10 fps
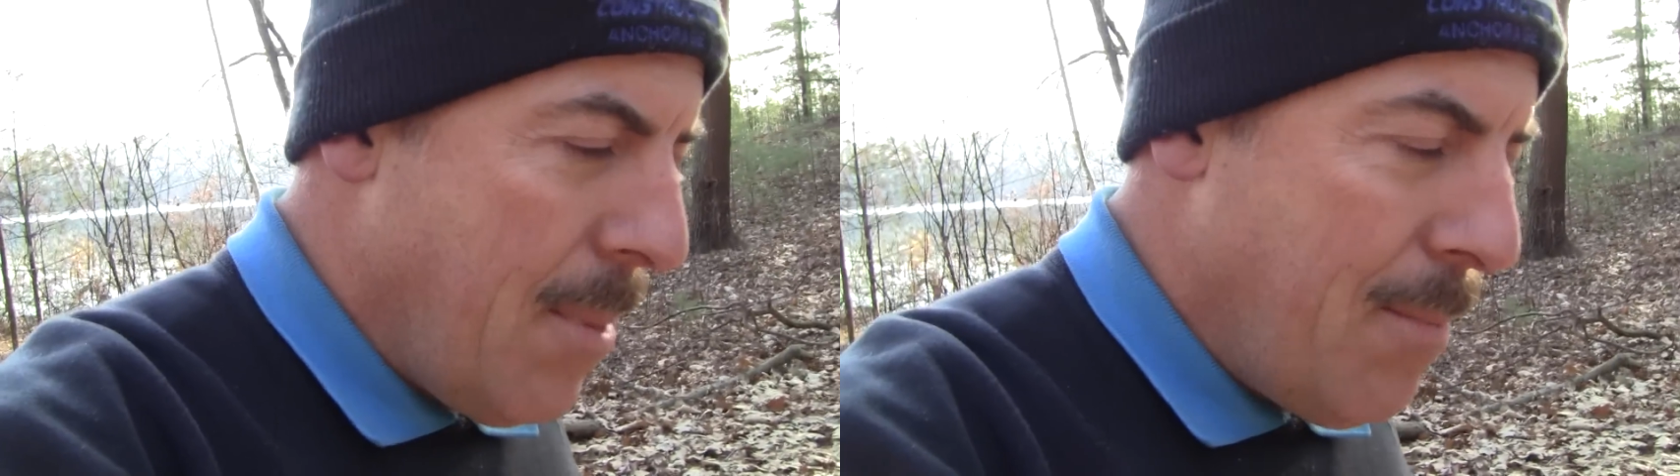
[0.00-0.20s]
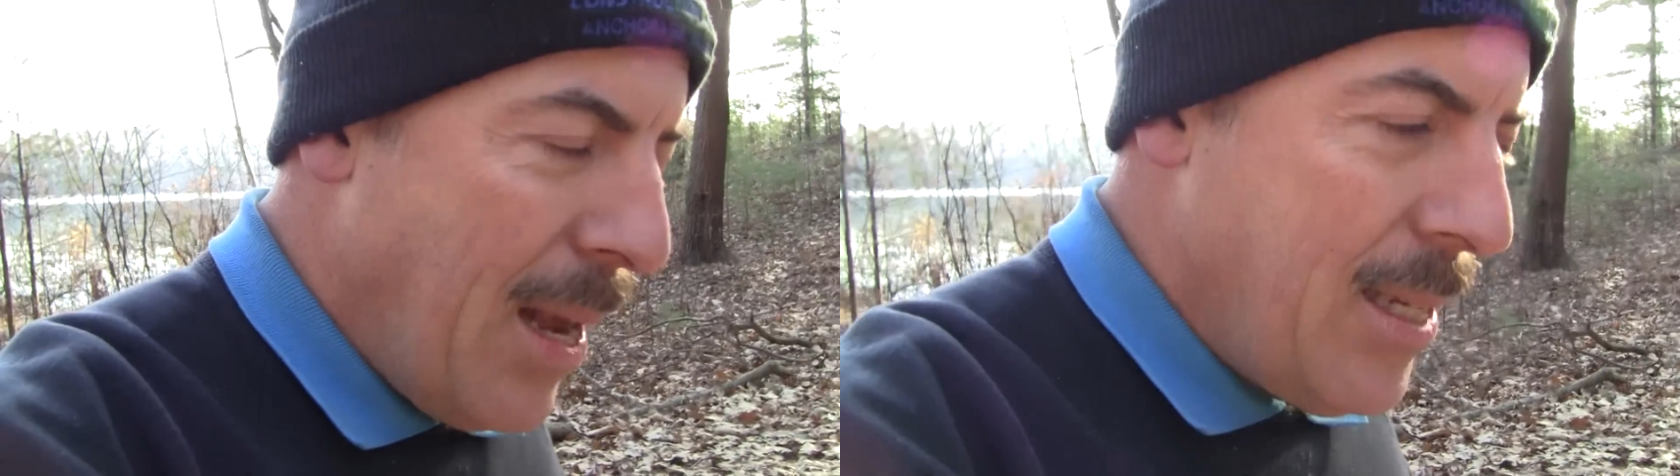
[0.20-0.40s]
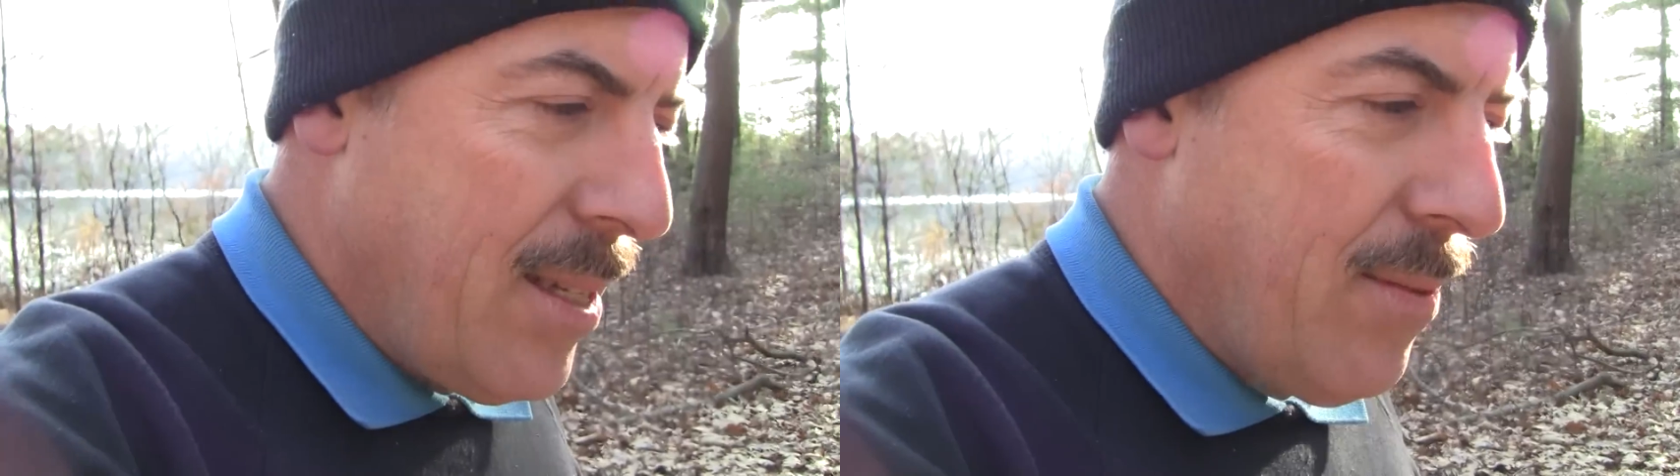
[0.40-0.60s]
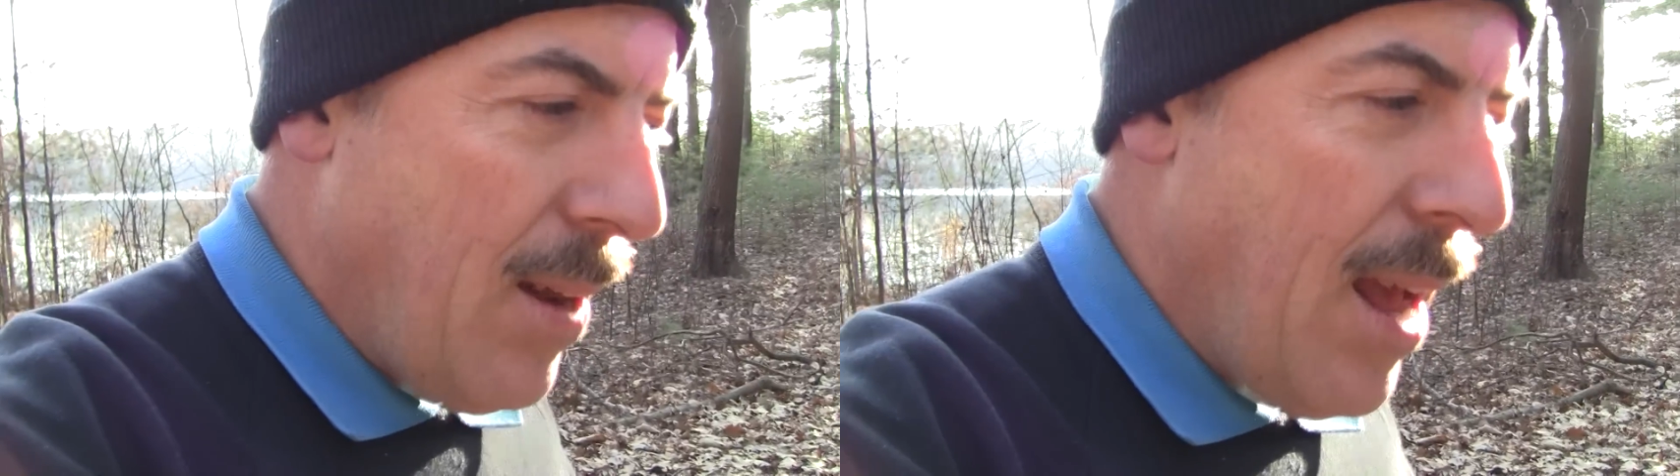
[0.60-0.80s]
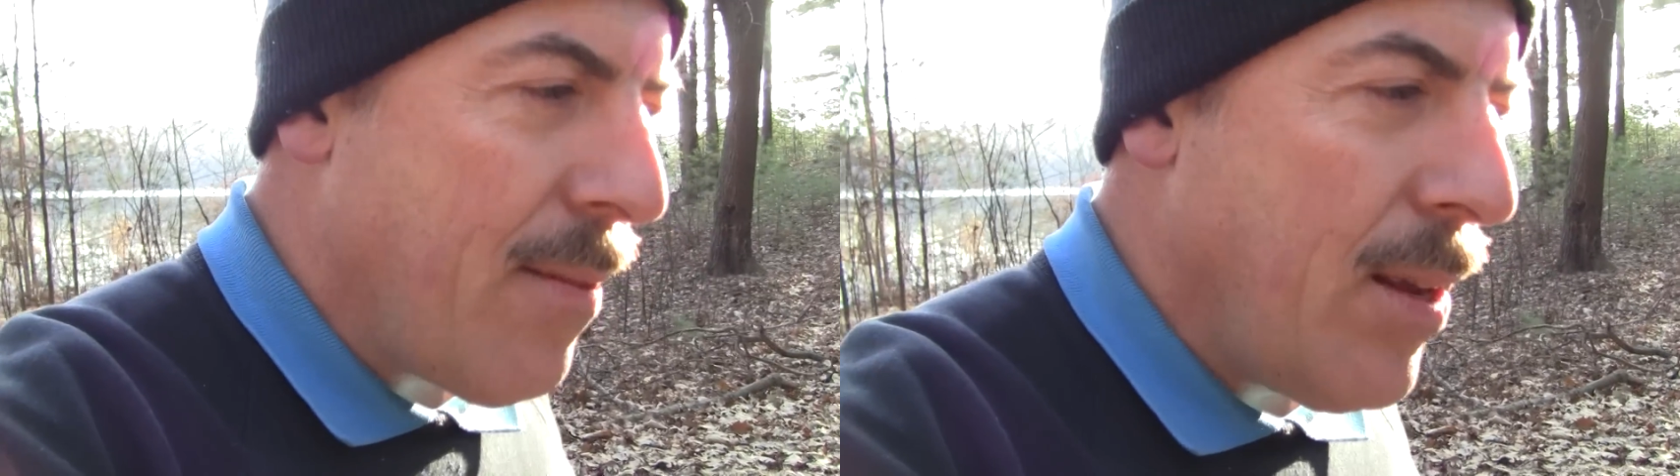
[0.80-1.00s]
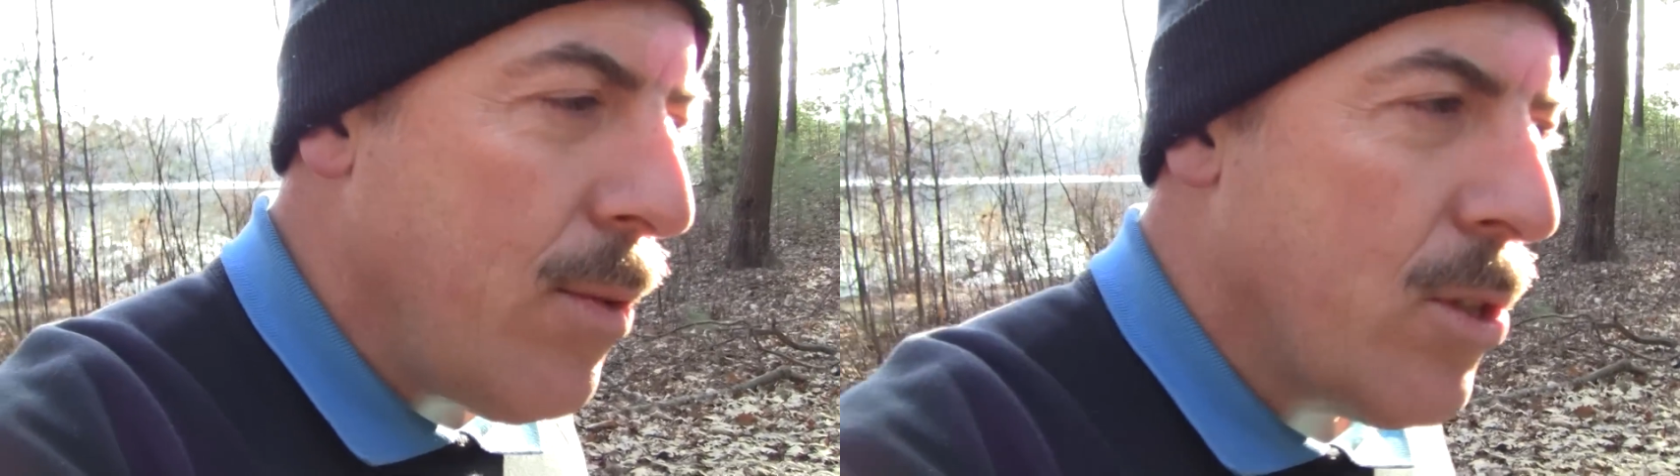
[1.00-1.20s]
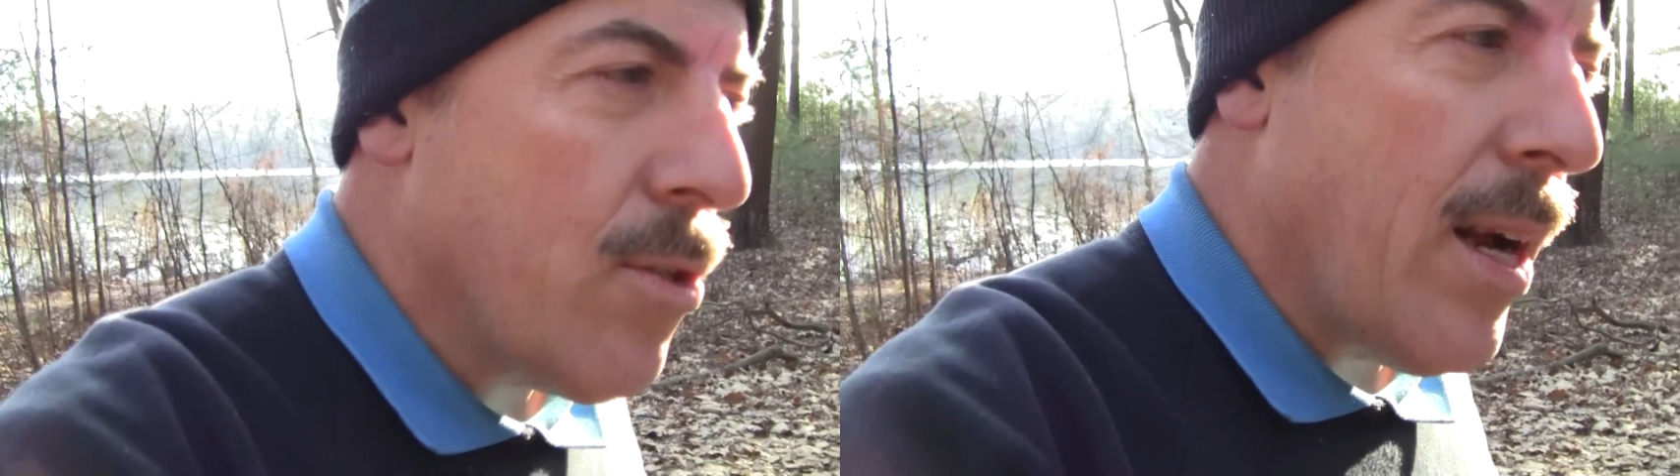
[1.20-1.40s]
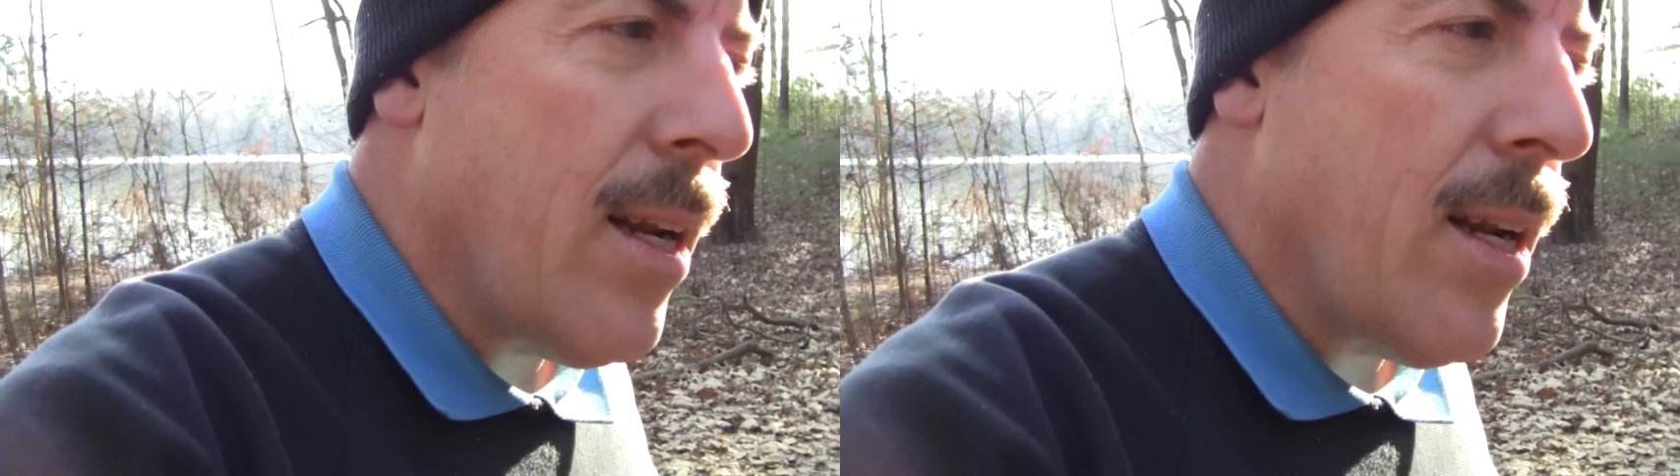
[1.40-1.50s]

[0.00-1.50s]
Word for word: base of life. He was trying